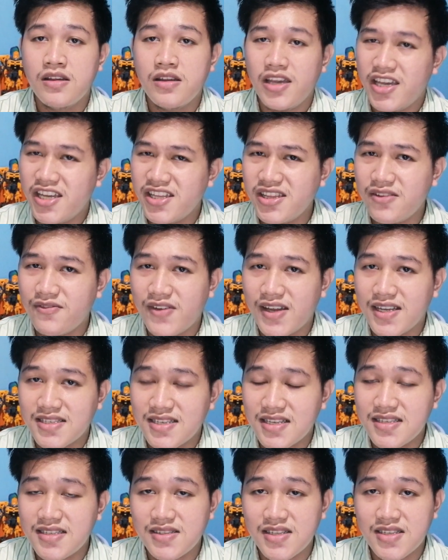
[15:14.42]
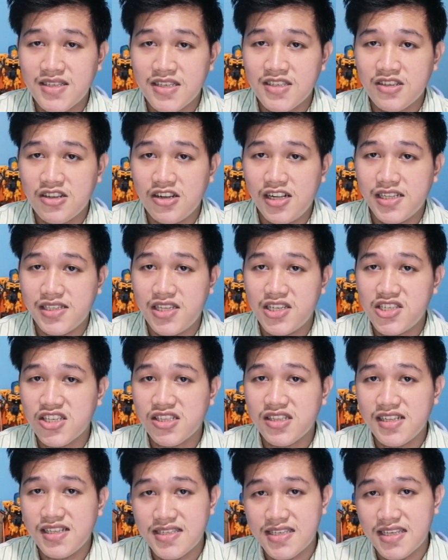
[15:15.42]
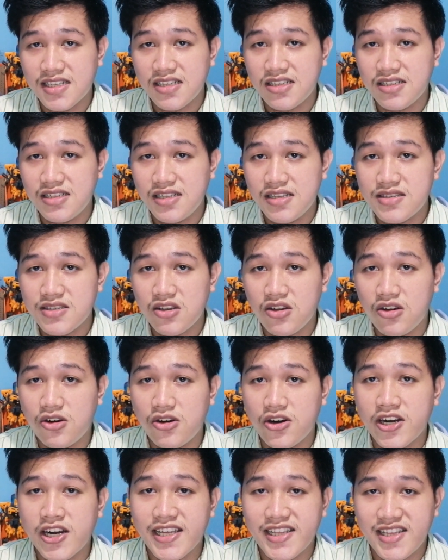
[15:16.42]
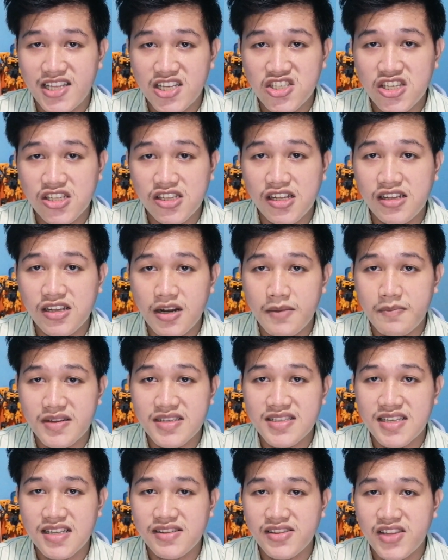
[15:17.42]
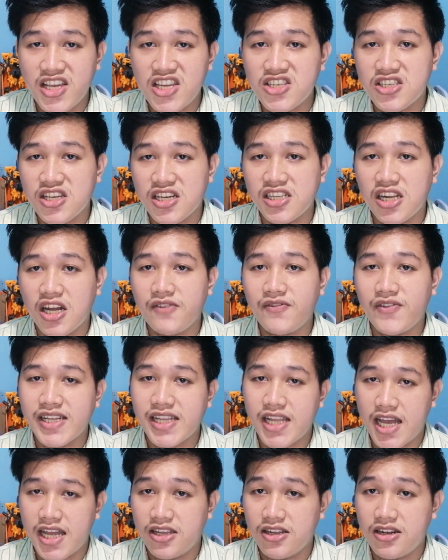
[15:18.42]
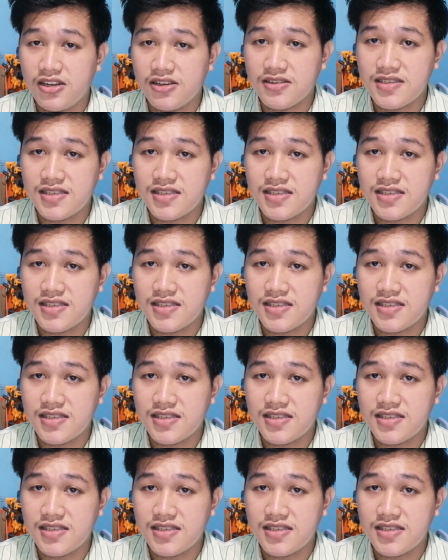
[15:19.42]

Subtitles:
In devices, this is called digital signals or a digital representation of an analog